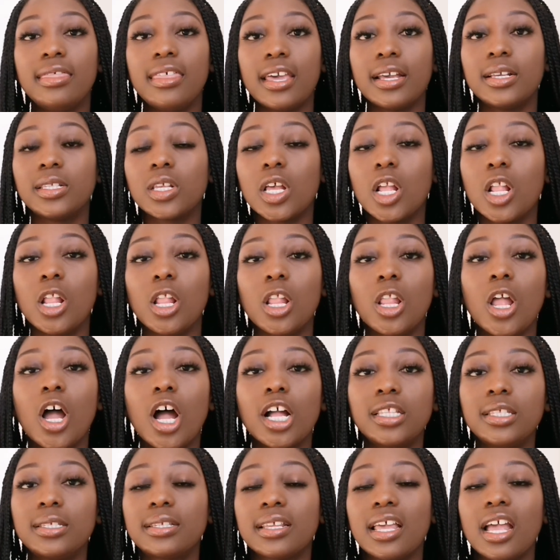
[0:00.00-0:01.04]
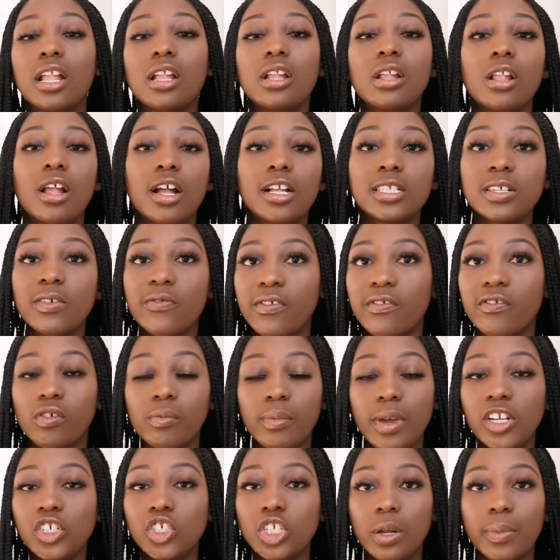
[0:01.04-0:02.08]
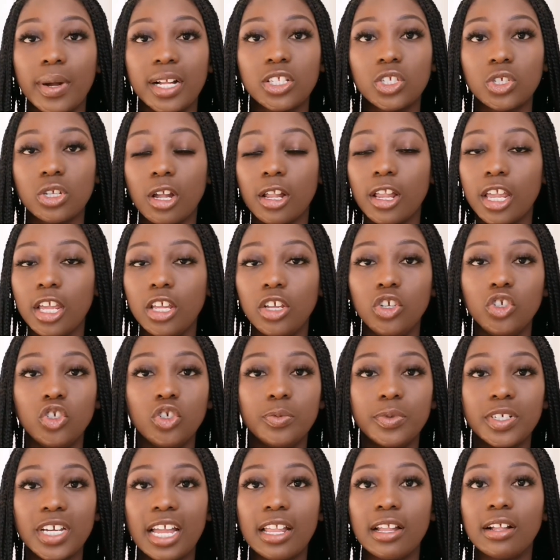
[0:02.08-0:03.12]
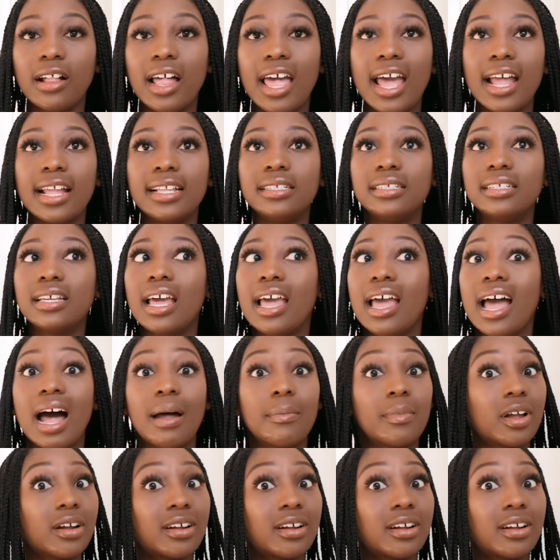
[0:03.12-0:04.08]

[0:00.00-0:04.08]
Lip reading: There's lots and lots of information about starting a YouTube channel, and I'm